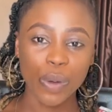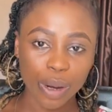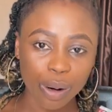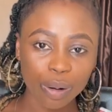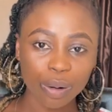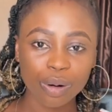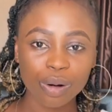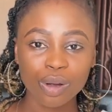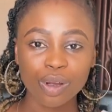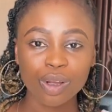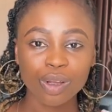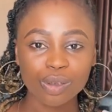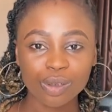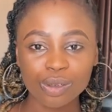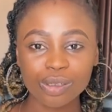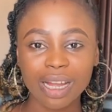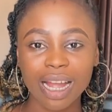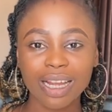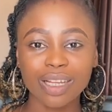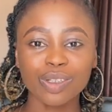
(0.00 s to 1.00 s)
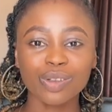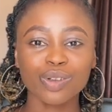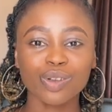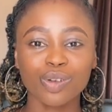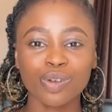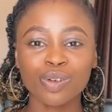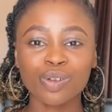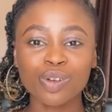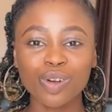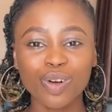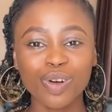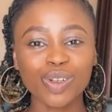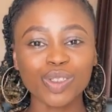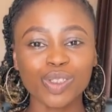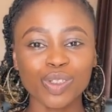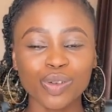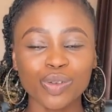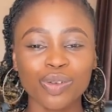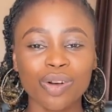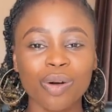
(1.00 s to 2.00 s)
well so that you will
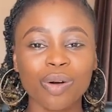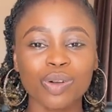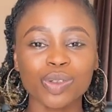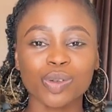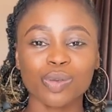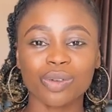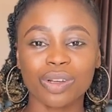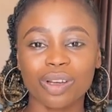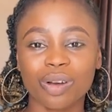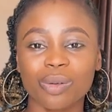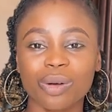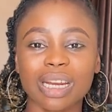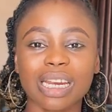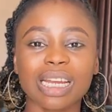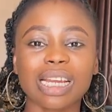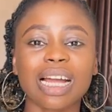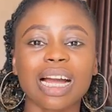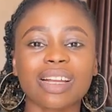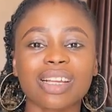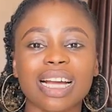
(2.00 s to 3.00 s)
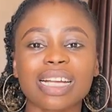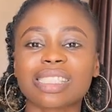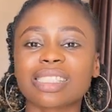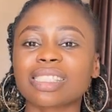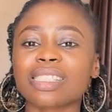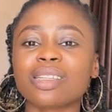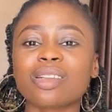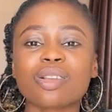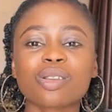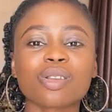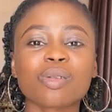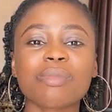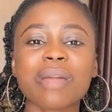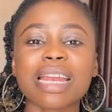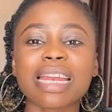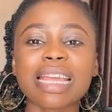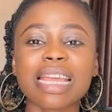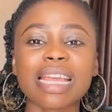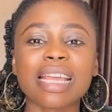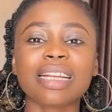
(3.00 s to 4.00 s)
not you will not want to wear a wedding gown you are seeing so
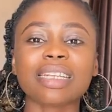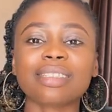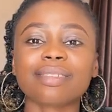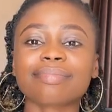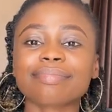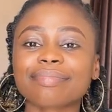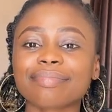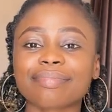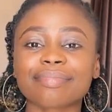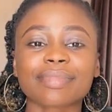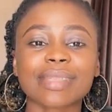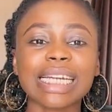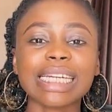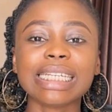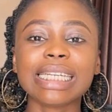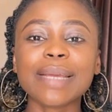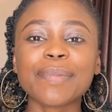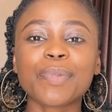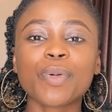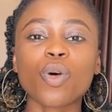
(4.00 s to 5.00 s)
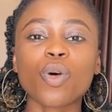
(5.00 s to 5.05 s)
many deep